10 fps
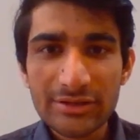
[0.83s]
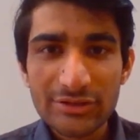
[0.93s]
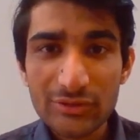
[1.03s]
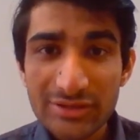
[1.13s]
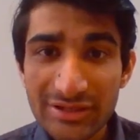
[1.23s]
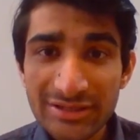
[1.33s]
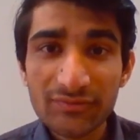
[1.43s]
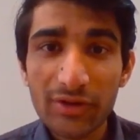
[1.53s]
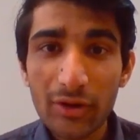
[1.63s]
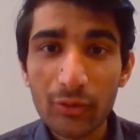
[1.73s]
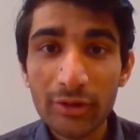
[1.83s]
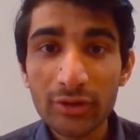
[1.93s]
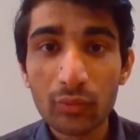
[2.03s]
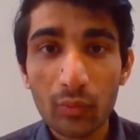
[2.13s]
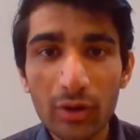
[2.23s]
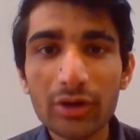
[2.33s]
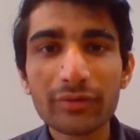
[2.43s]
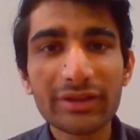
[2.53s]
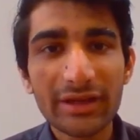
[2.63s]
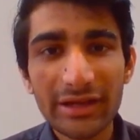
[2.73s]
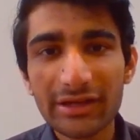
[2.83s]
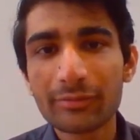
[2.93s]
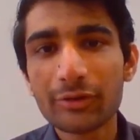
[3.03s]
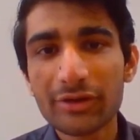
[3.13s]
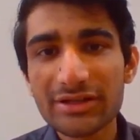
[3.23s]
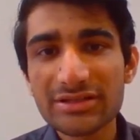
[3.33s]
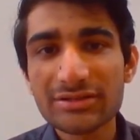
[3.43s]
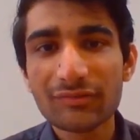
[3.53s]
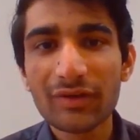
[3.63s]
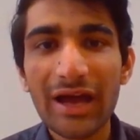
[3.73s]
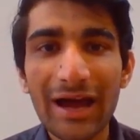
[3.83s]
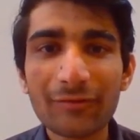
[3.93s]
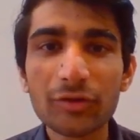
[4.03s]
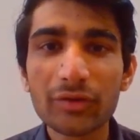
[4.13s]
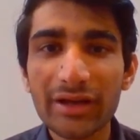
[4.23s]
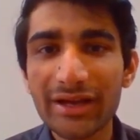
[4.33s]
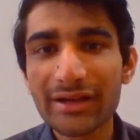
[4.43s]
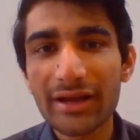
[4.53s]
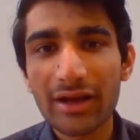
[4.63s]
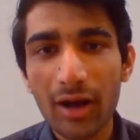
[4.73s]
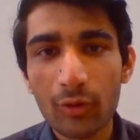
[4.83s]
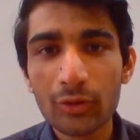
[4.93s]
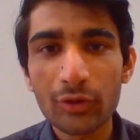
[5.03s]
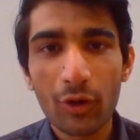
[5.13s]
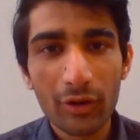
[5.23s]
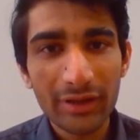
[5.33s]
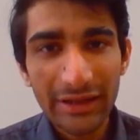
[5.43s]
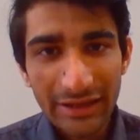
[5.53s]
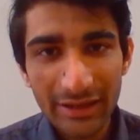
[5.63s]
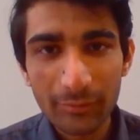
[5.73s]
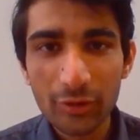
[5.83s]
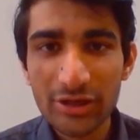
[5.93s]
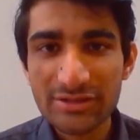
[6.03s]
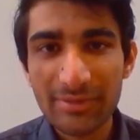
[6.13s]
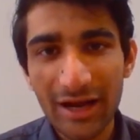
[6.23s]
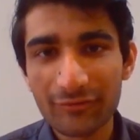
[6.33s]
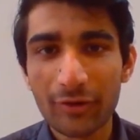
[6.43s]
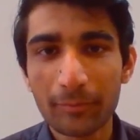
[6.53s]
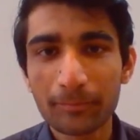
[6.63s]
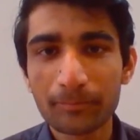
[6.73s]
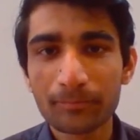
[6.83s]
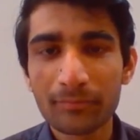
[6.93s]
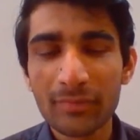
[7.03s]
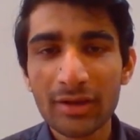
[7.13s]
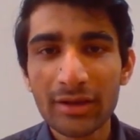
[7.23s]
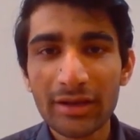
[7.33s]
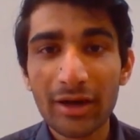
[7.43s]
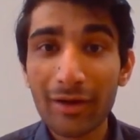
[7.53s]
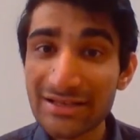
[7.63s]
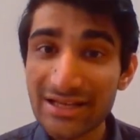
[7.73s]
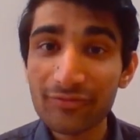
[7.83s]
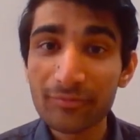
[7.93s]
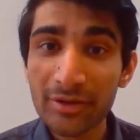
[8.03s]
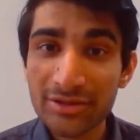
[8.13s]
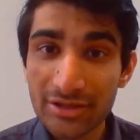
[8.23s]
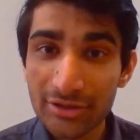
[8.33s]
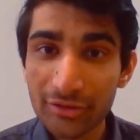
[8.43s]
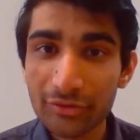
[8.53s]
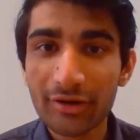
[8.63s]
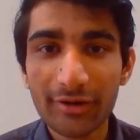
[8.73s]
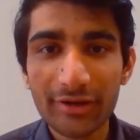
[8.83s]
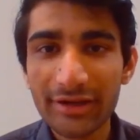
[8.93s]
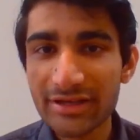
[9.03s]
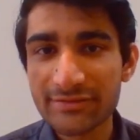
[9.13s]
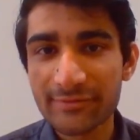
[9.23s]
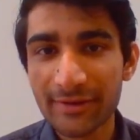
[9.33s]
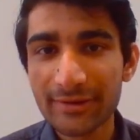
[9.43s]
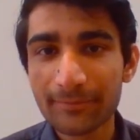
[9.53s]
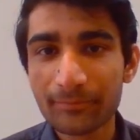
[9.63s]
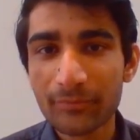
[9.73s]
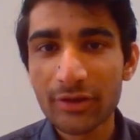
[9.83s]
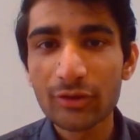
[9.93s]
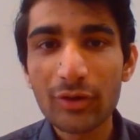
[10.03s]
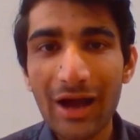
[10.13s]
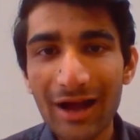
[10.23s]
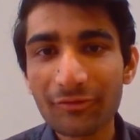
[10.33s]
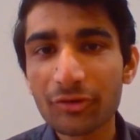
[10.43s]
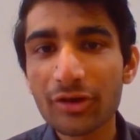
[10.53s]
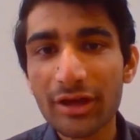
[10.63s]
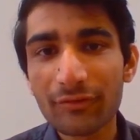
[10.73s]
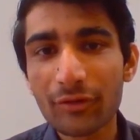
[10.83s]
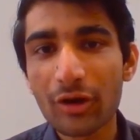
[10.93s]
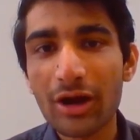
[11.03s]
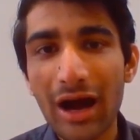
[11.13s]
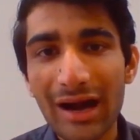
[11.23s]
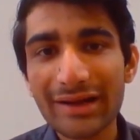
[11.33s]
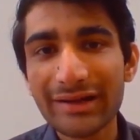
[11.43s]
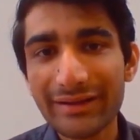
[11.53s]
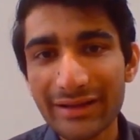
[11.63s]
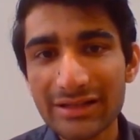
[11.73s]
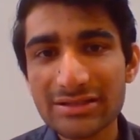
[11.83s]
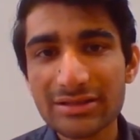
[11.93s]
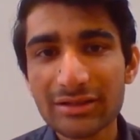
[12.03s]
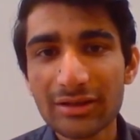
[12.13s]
So since we are going to work with AWS, we have to create our account on AWS platform. Now, as I have mentioned you earlier as well, you have to give your card details.